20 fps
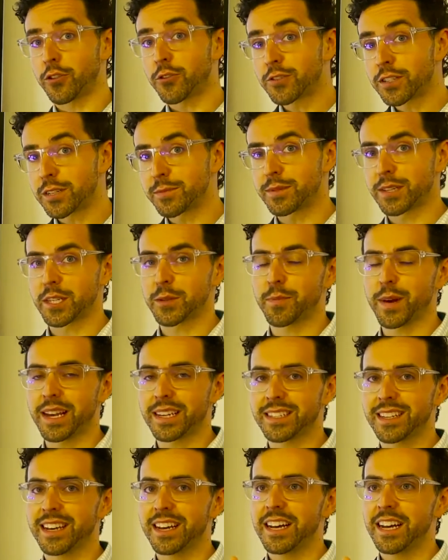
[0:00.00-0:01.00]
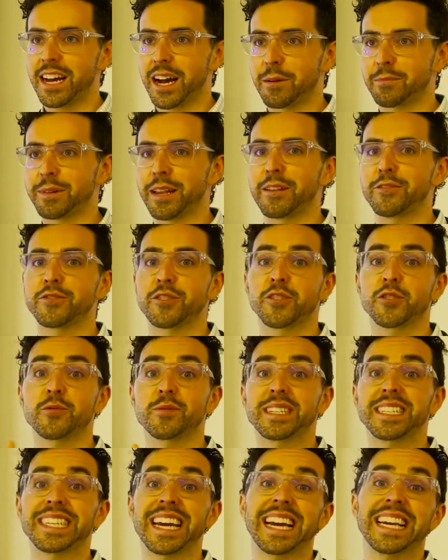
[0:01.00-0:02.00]
13 mil space. Uh, but then there's also
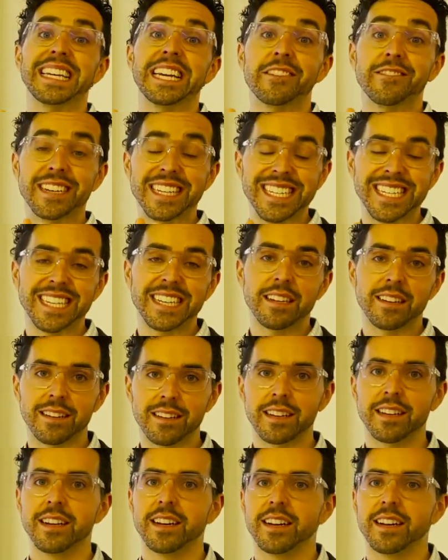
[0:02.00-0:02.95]
a secondary seal.